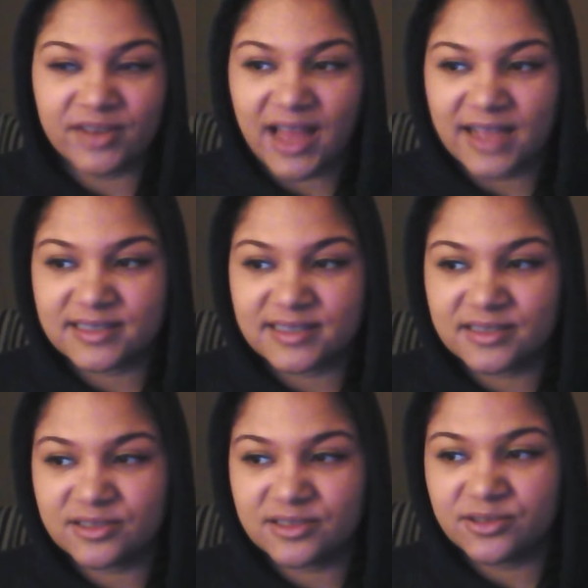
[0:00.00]
has to
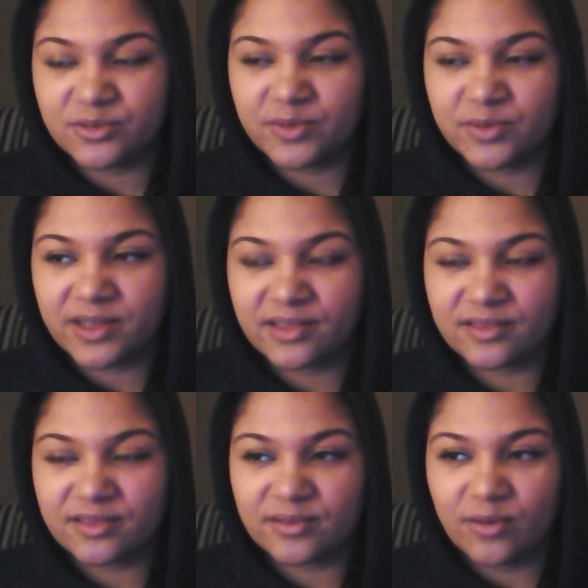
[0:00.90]
do with
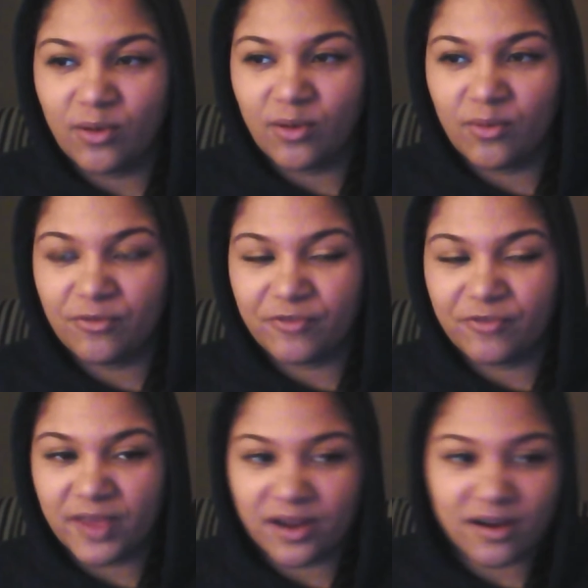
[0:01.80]

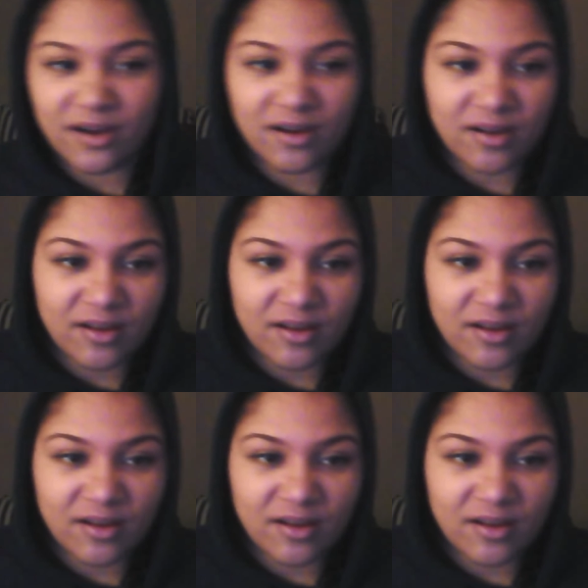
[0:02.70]
fear,